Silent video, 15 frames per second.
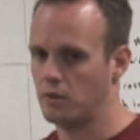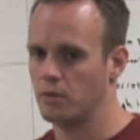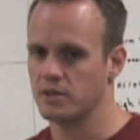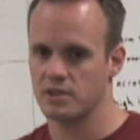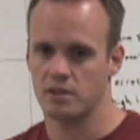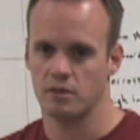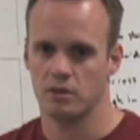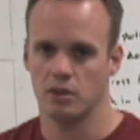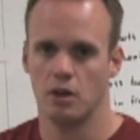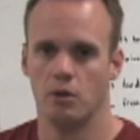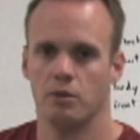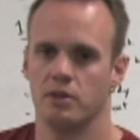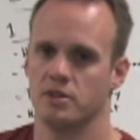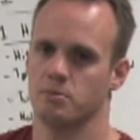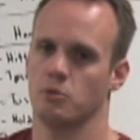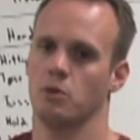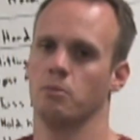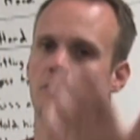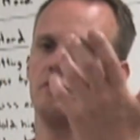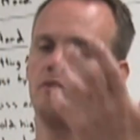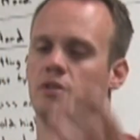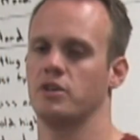always start low, and there's
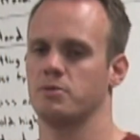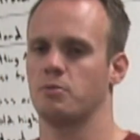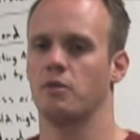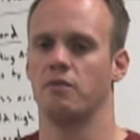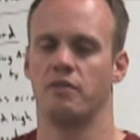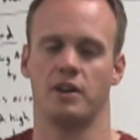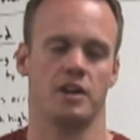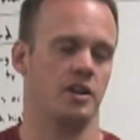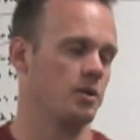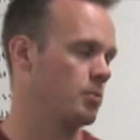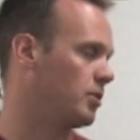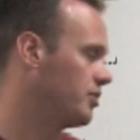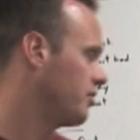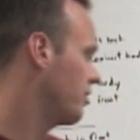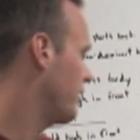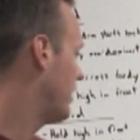more variable to